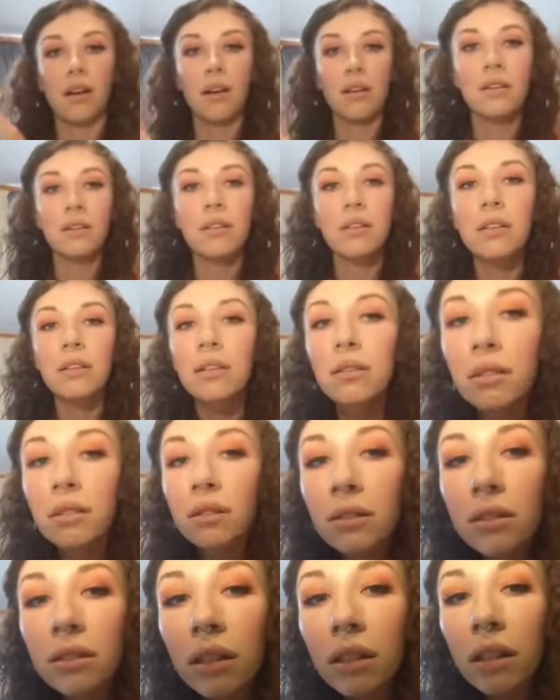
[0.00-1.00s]
On the,
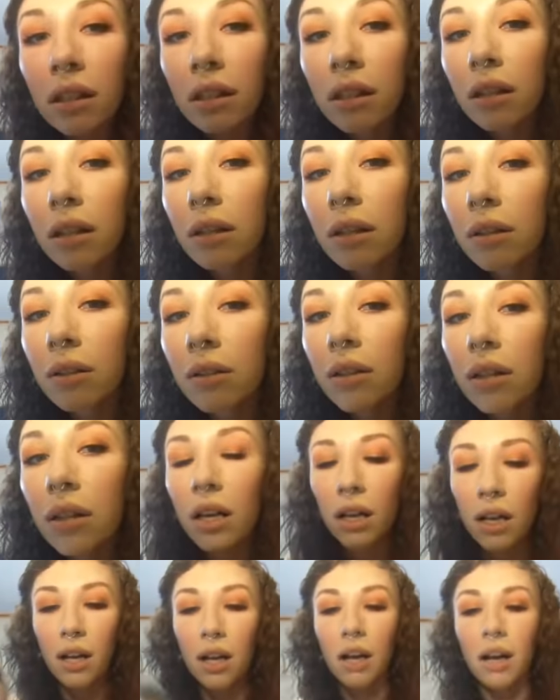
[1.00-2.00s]
see
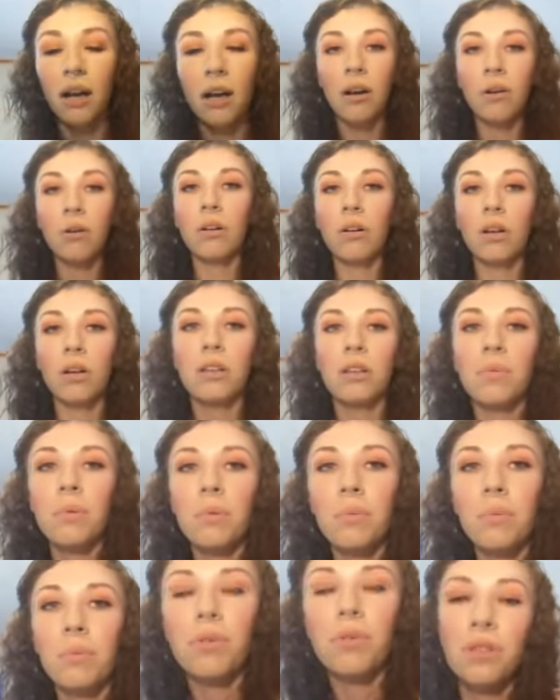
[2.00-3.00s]
how, let
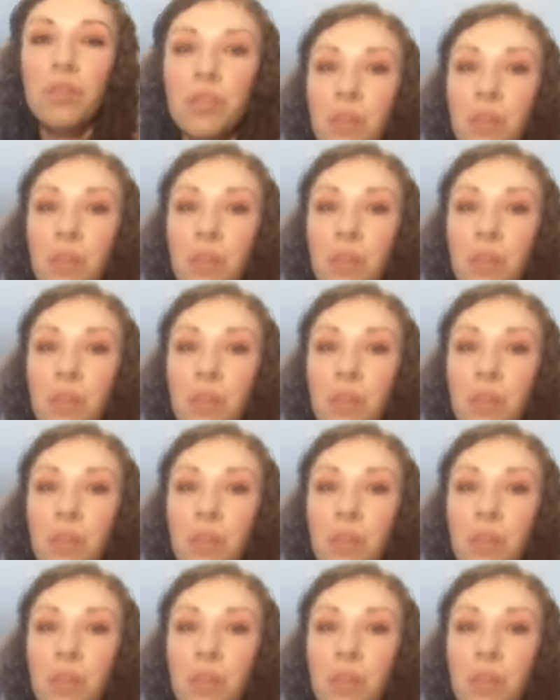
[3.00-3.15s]
me pull